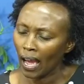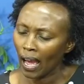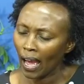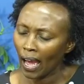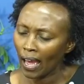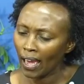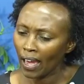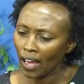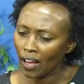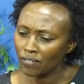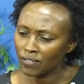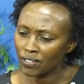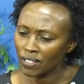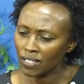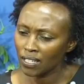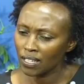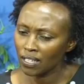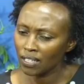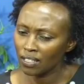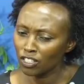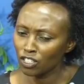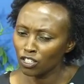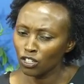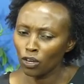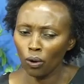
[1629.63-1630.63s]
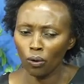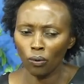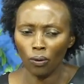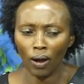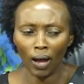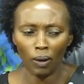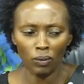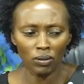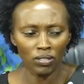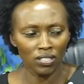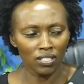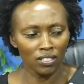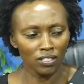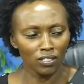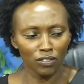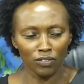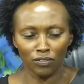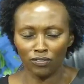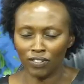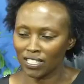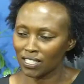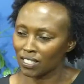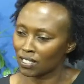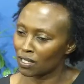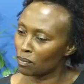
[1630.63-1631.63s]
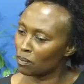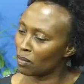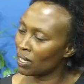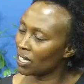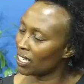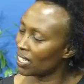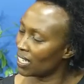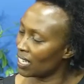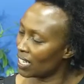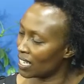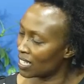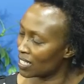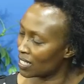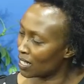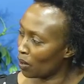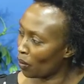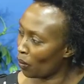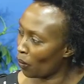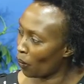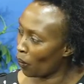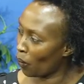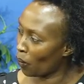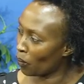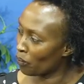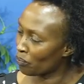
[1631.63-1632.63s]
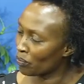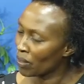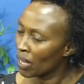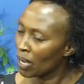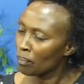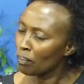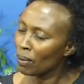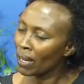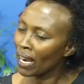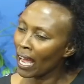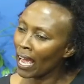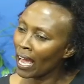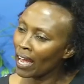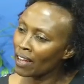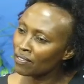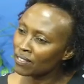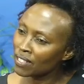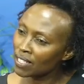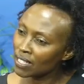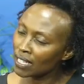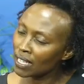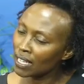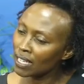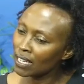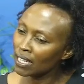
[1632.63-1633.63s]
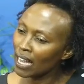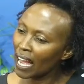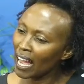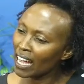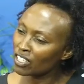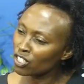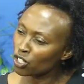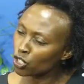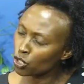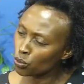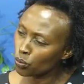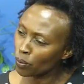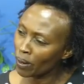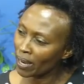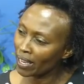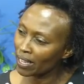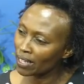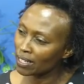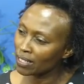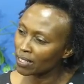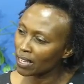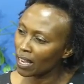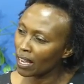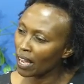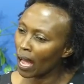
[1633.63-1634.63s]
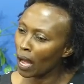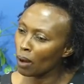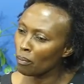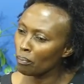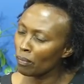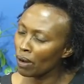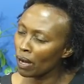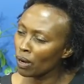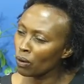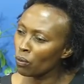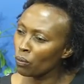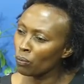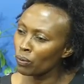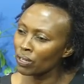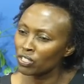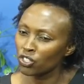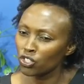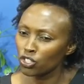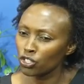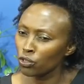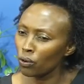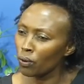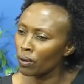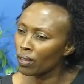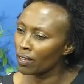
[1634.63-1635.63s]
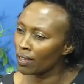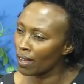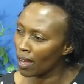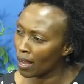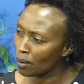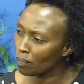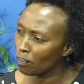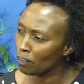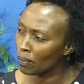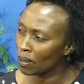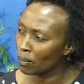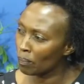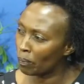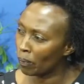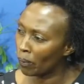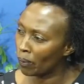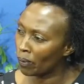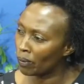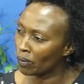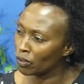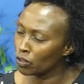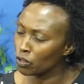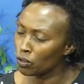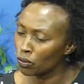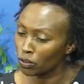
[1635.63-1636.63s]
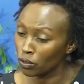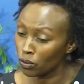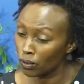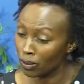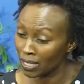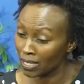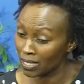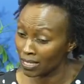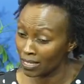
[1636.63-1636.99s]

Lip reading: I have seen, you know, I was in university many years ago, but I have seen a trend among which, you know, young people, you can